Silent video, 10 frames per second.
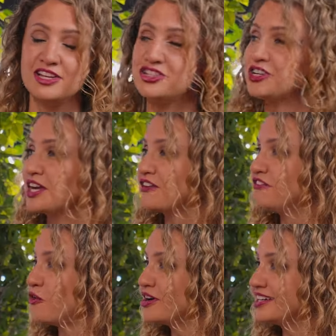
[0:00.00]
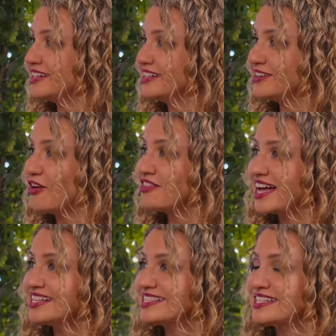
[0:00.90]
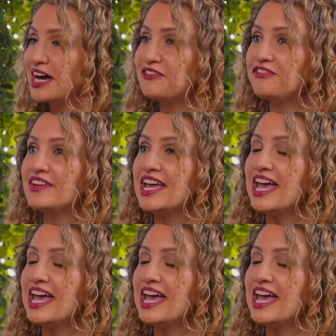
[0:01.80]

turning 40 and all that stuff.